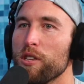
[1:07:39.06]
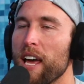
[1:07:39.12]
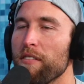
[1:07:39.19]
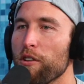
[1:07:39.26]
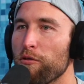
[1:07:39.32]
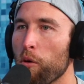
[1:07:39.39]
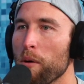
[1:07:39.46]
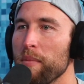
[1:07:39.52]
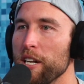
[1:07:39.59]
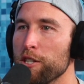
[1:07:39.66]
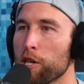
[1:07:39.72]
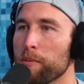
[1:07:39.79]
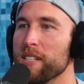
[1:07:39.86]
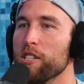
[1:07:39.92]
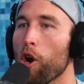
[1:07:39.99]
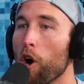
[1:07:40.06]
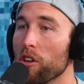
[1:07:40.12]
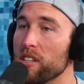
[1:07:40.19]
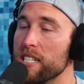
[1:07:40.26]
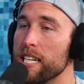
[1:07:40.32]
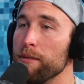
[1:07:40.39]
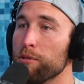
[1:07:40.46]
they have their 4 mini tournaments, and all
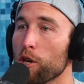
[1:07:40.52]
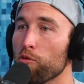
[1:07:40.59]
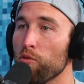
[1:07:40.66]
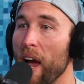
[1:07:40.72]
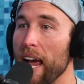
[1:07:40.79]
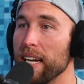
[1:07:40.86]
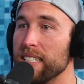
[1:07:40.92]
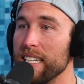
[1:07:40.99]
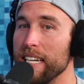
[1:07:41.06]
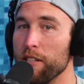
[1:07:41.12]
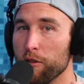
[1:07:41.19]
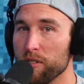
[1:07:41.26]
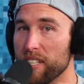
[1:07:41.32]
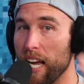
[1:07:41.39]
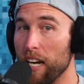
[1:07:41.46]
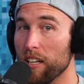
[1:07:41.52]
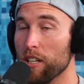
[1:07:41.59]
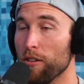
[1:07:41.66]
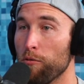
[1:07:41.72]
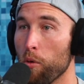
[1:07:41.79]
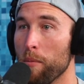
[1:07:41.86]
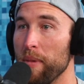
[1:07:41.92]
the teams are ranked in those kind of
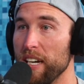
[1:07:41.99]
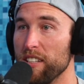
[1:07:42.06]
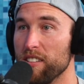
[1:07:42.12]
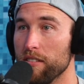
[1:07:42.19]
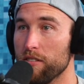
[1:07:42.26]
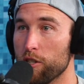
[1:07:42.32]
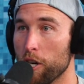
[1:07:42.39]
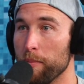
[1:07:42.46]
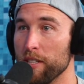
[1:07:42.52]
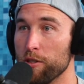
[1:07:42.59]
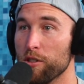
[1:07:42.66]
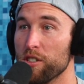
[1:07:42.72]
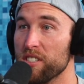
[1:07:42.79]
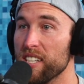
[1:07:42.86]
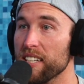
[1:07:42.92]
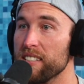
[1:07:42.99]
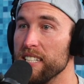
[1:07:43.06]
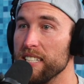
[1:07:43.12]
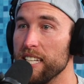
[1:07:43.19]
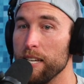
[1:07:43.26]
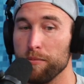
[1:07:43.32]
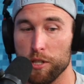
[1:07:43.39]
little 4 mini tournaments. So there's
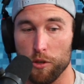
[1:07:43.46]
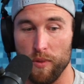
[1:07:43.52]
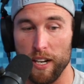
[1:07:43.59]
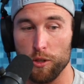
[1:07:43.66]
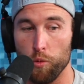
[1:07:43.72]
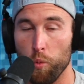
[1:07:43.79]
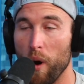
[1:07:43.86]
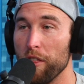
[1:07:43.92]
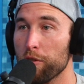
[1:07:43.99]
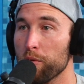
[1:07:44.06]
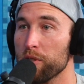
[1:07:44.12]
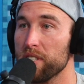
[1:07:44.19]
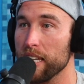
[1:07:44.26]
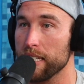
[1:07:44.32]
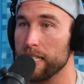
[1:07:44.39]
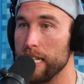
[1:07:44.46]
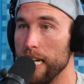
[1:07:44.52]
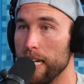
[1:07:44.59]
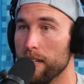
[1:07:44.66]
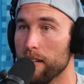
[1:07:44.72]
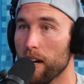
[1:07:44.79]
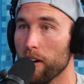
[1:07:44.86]
16 teams, and they're ranked 1 through
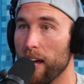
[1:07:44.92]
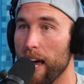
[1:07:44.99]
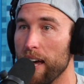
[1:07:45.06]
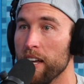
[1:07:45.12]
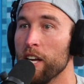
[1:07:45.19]
16. Okay.